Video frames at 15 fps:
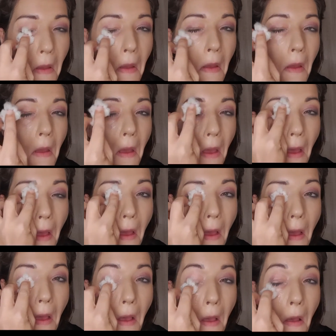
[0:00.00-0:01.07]

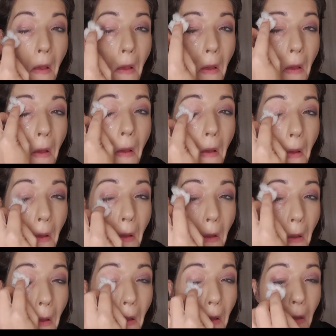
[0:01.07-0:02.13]

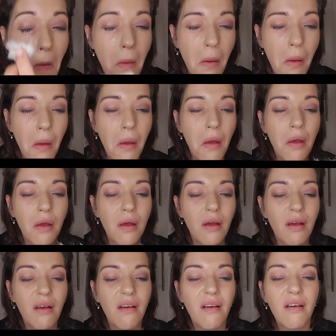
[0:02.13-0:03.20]

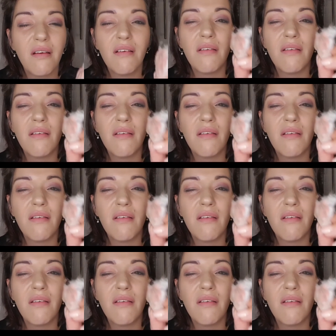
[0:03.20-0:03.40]
Nothing is said.